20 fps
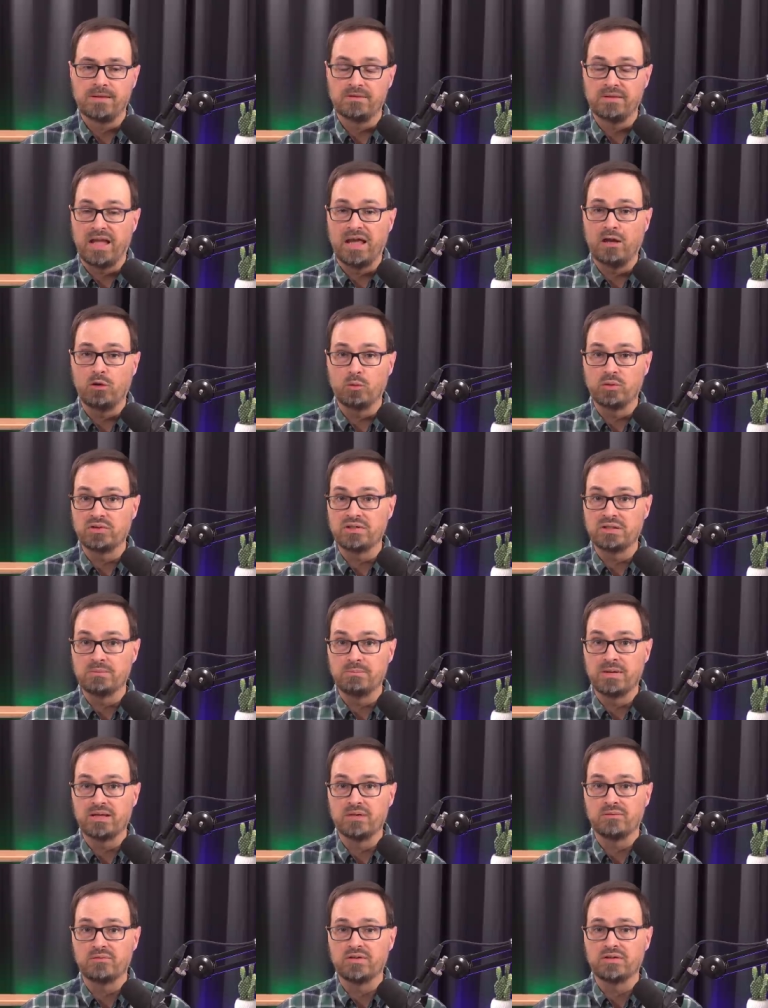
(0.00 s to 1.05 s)
Now, with the
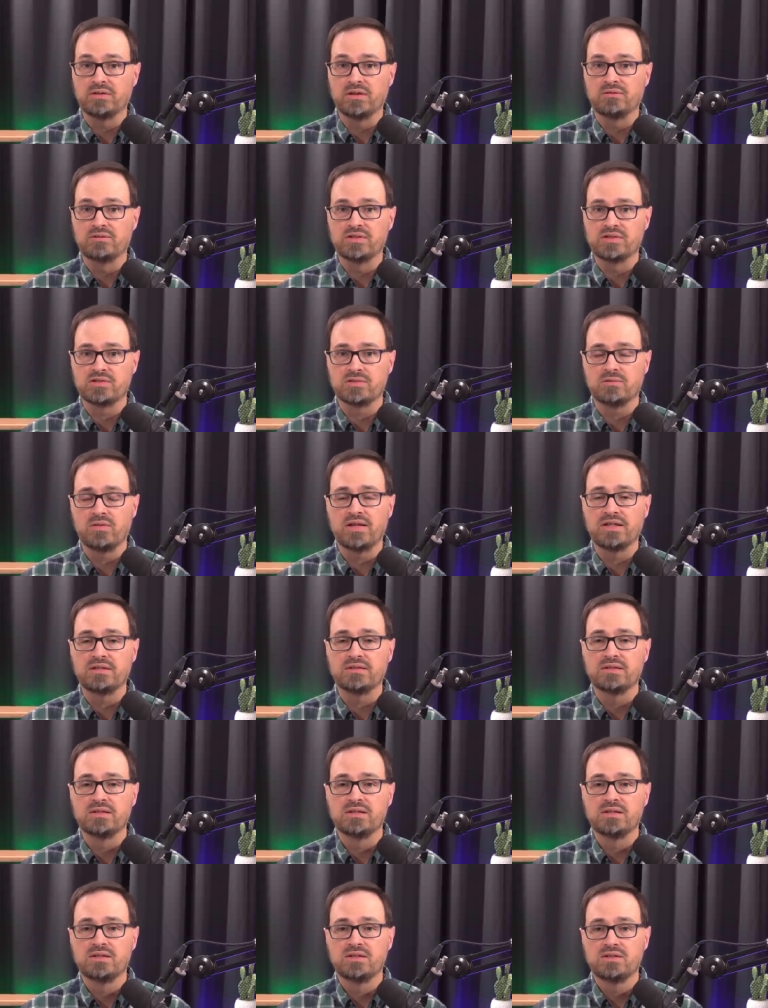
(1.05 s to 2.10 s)
benefit of this
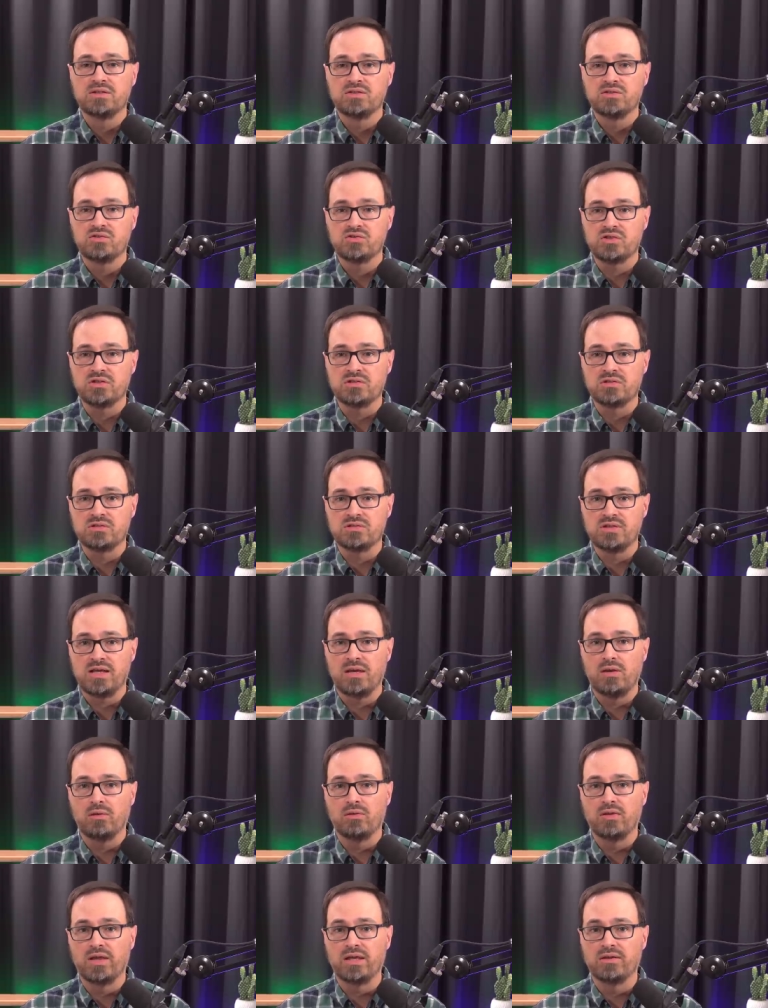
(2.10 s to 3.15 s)
light, she could
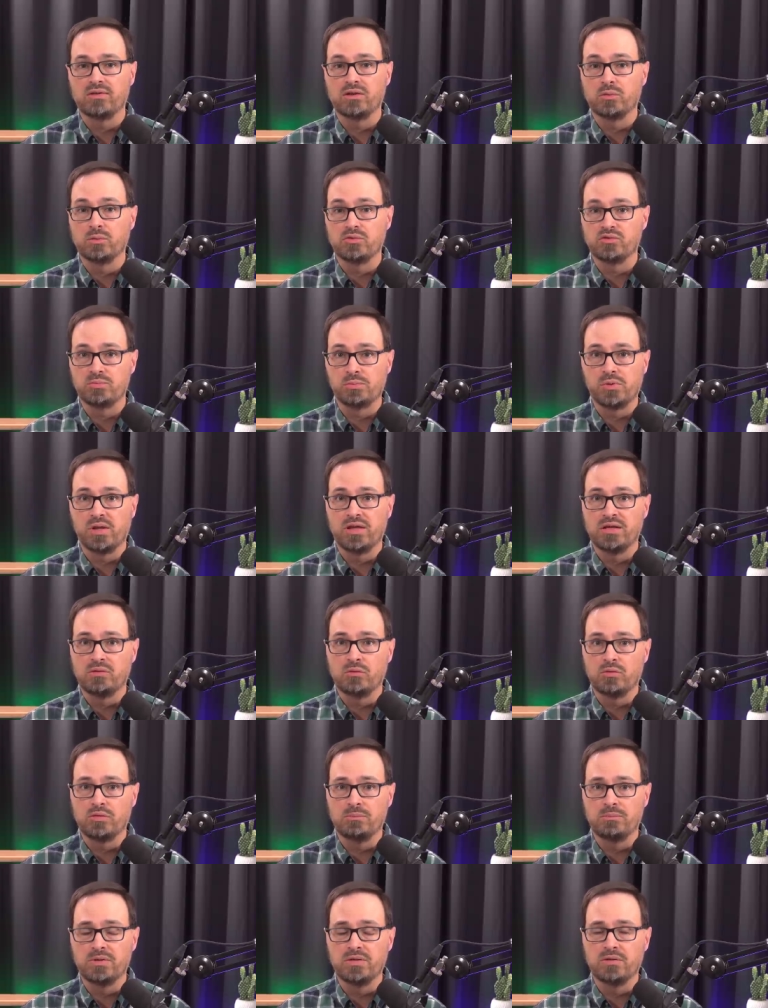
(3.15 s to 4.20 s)
tell that there was blood
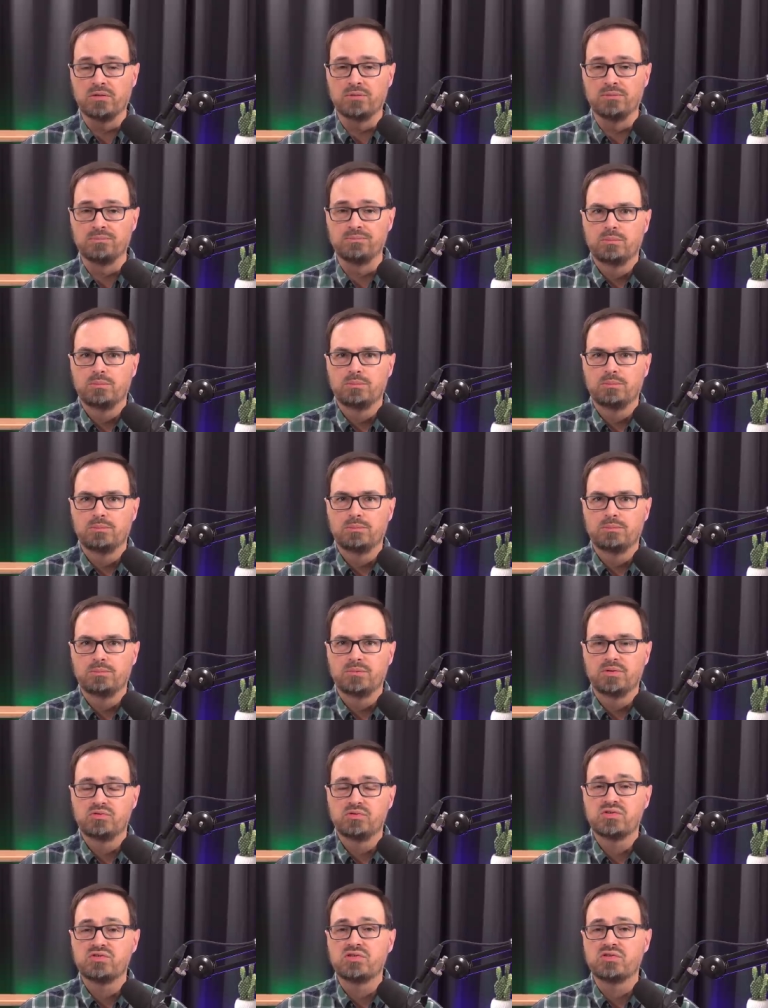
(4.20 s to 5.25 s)
on Bill.
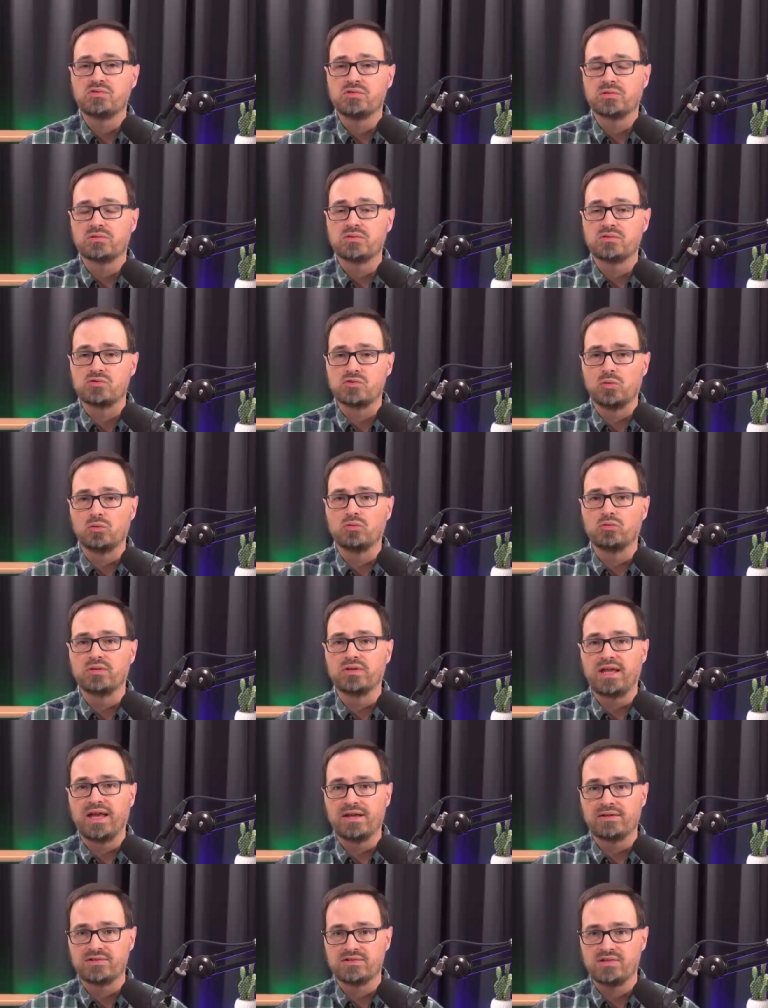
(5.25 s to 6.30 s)
Patricia took the children
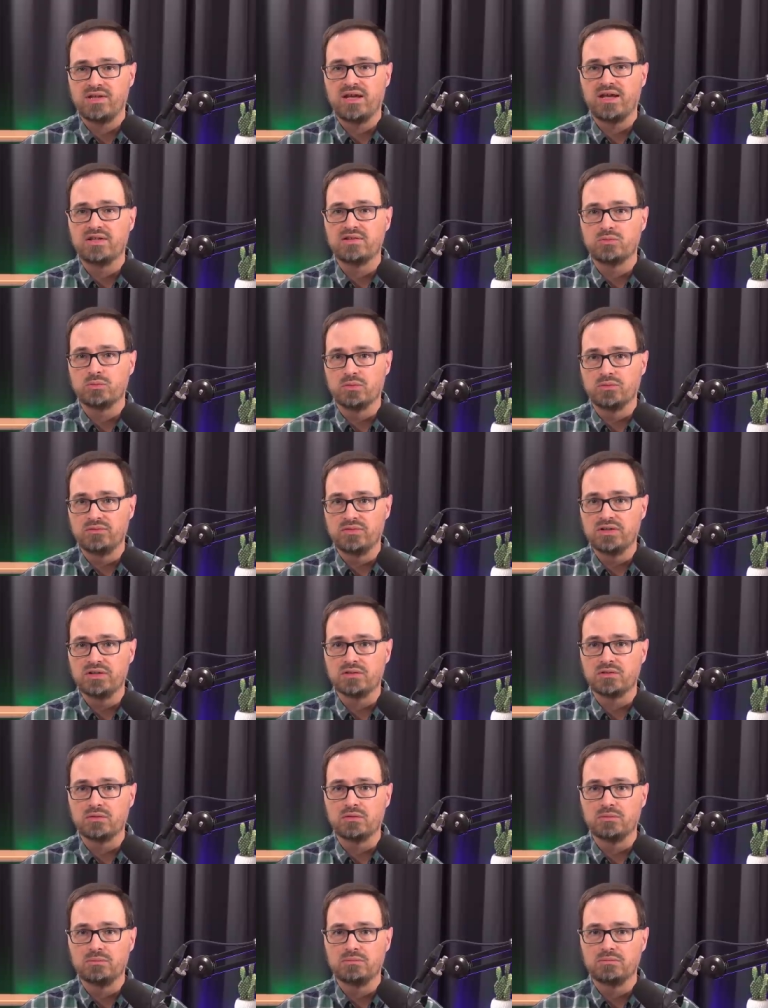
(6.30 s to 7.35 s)
outside to a
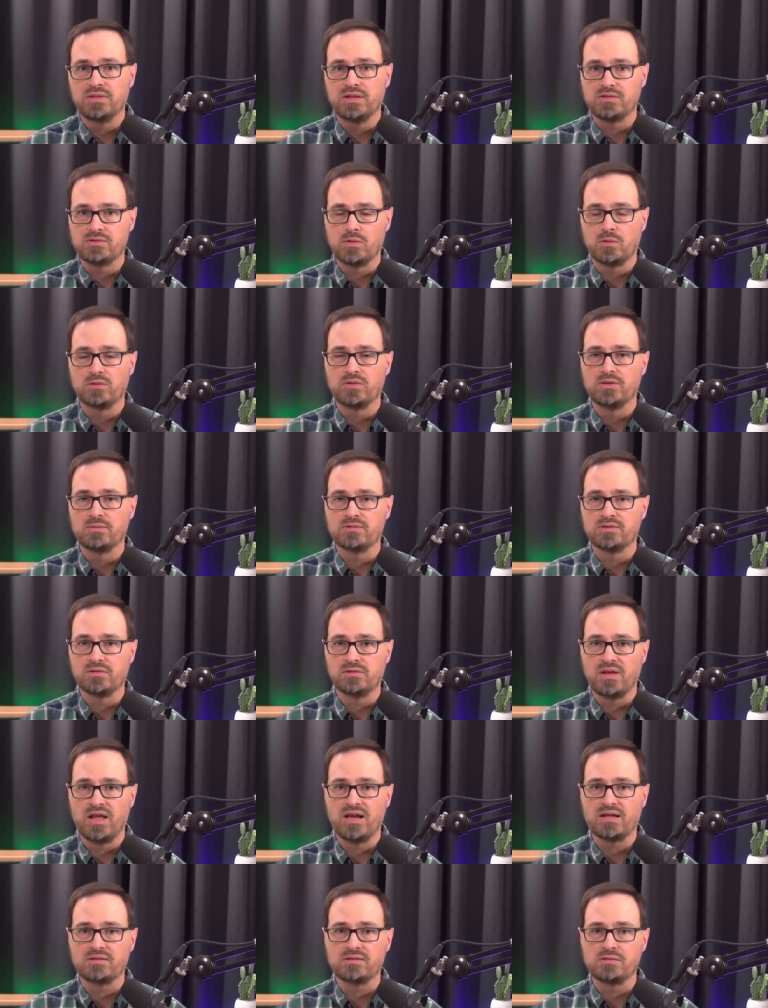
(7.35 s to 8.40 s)
vehicle and told them to
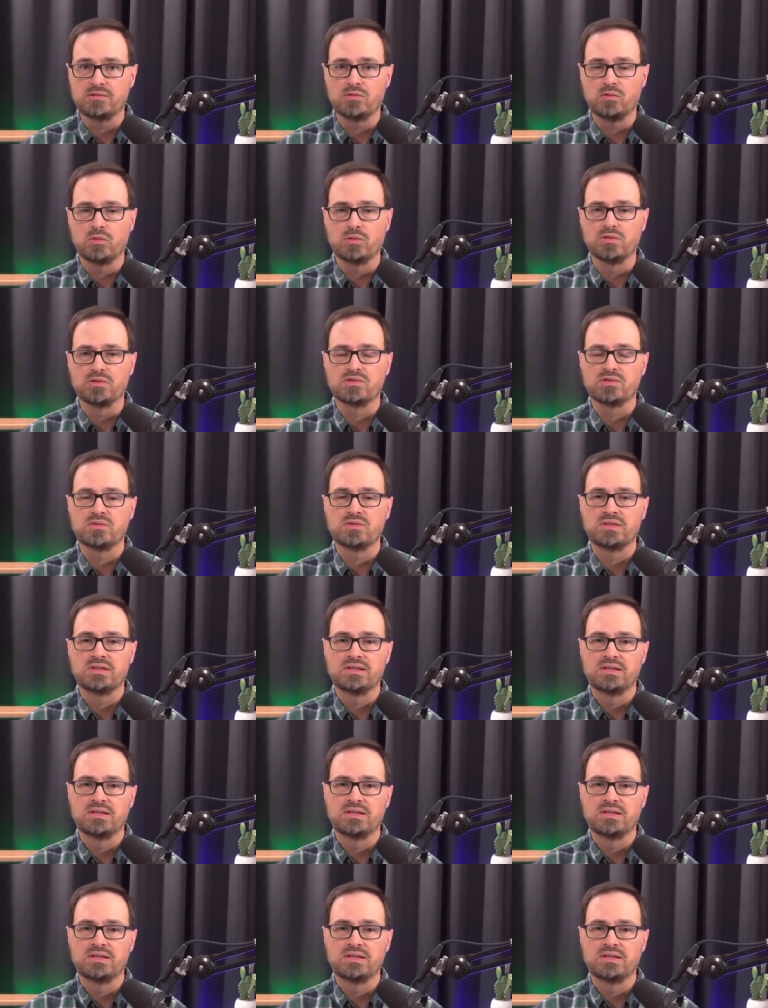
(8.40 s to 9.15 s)
lock the doors.